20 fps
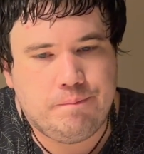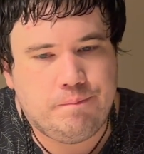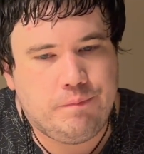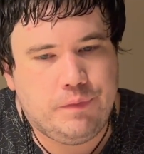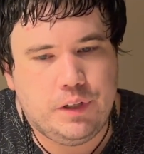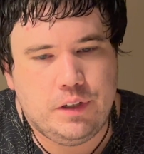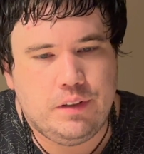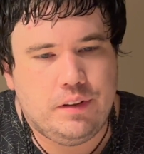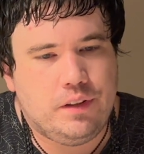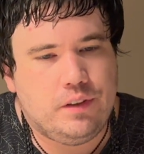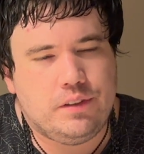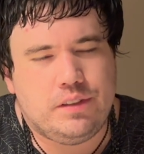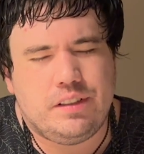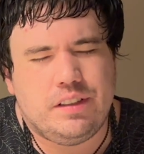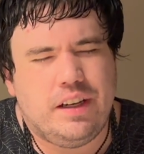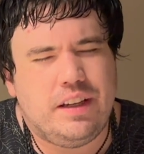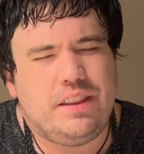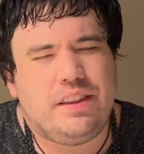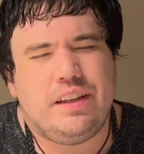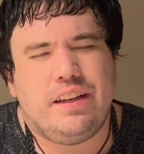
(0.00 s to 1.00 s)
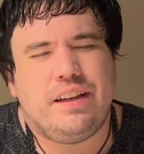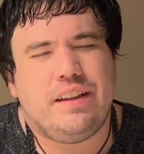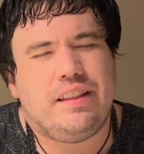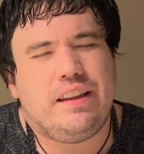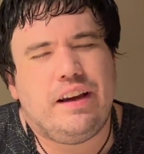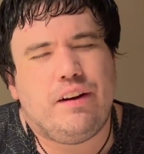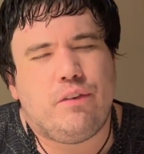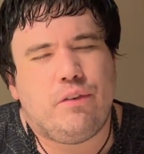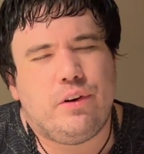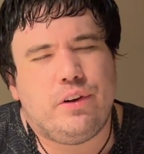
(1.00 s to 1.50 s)
There's nothing
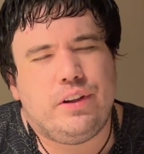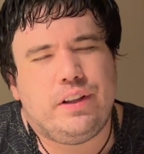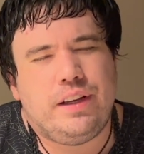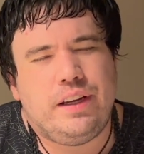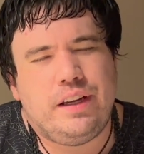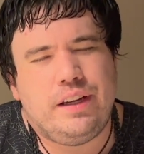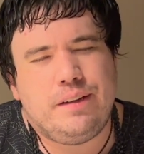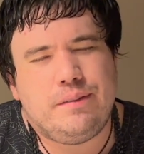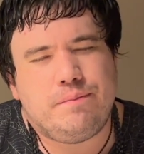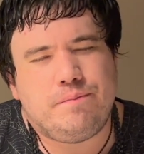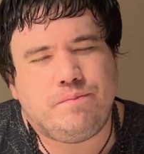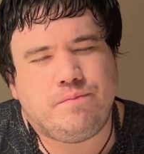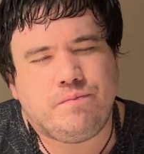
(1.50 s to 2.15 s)
that really